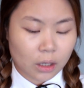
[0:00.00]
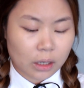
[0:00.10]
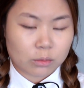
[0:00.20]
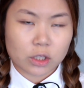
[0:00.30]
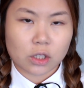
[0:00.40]

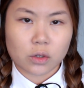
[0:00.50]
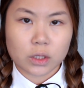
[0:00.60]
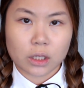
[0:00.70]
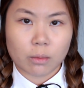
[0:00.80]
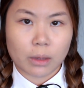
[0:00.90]
I'm just going
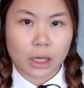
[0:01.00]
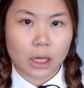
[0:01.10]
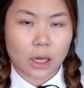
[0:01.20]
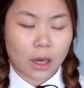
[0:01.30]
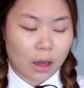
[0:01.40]
to
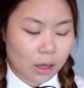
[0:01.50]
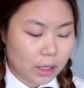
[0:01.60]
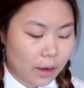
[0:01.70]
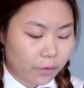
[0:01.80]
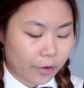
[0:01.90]
be
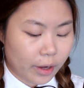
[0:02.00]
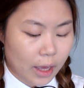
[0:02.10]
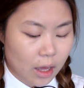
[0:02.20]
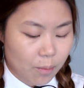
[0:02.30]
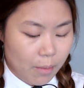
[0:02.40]
covering
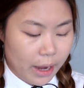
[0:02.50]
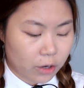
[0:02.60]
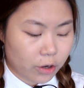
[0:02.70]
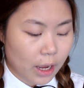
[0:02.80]
up my under